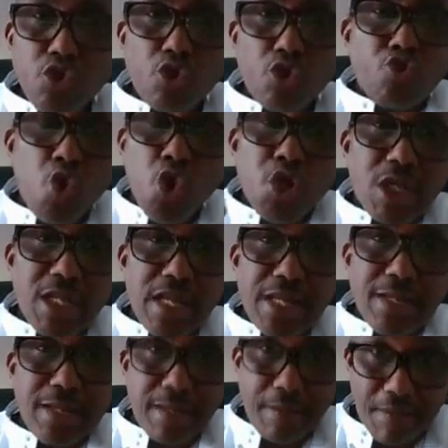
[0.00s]
not
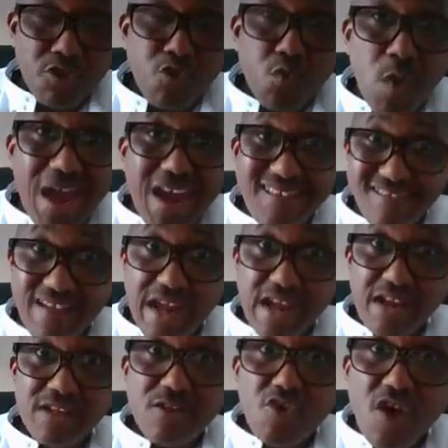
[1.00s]
only rebels were
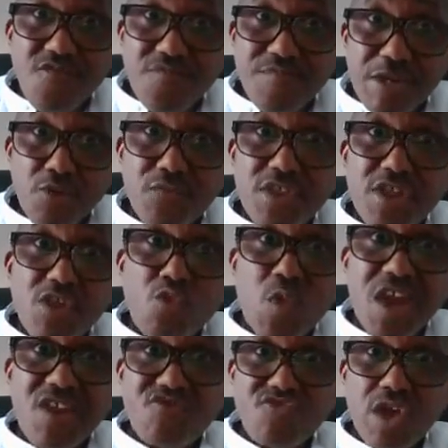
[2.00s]
tried, government officers
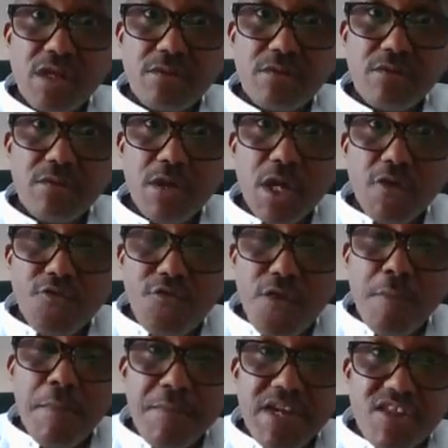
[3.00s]
were tried,
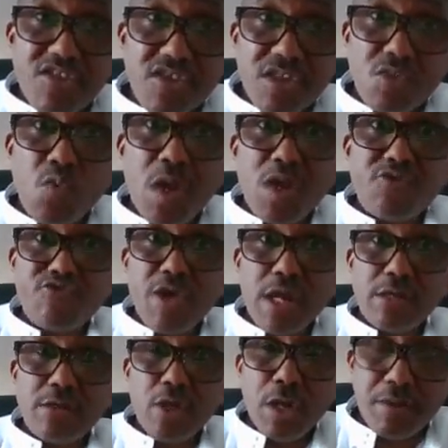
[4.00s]
former ministers were tried,
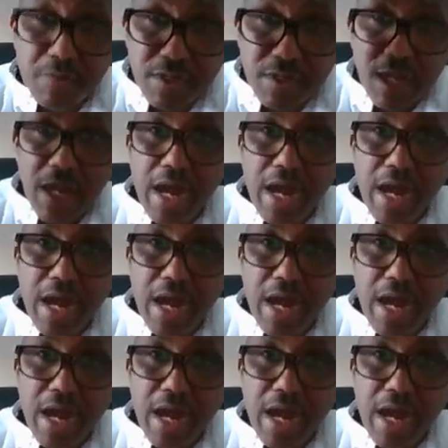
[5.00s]
and